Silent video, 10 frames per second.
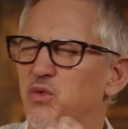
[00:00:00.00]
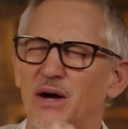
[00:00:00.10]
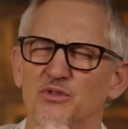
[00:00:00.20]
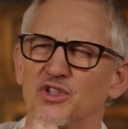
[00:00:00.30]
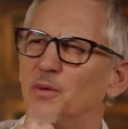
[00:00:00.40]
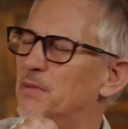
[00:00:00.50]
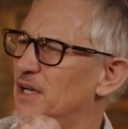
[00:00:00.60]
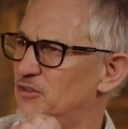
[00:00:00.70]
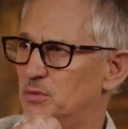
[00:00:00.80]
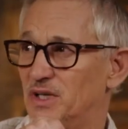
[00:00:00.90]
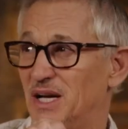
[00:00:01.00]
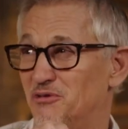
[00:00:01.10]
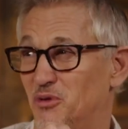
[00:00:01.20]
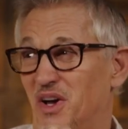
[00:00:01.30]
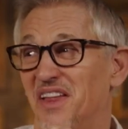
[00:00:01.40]
that was an unbelievable game
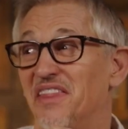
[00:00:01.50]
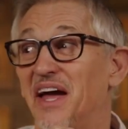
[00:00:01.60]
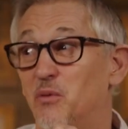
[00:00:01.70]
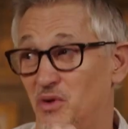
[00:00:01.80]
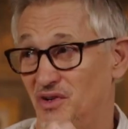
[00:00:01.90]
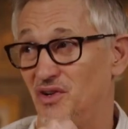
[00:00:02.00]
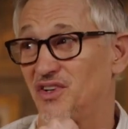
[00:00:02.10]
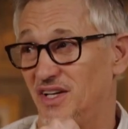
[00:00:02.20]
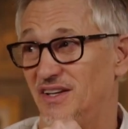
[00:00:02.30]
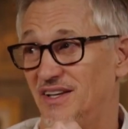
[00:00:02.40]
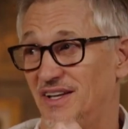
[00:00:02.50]
for. They were unlucky at